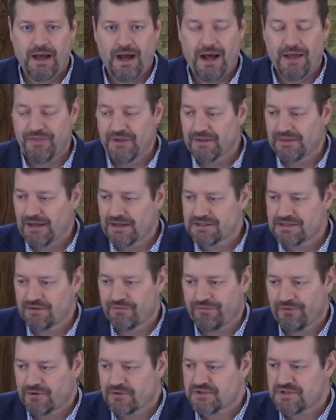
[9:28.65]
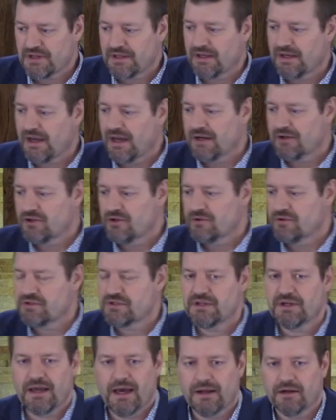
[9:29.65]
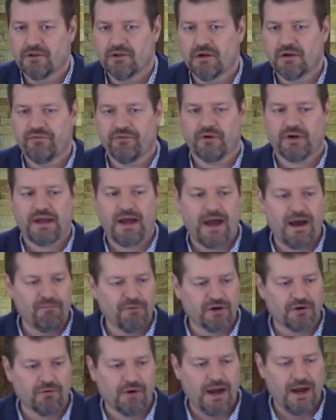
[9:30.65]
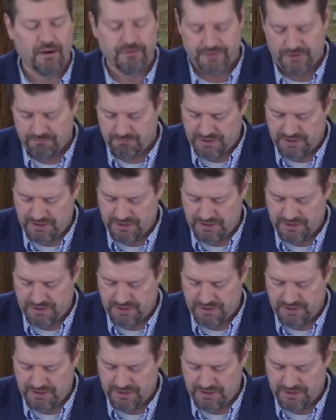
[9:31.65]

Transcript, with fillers: I think that's the first thing you got to do is you got to look for common ground in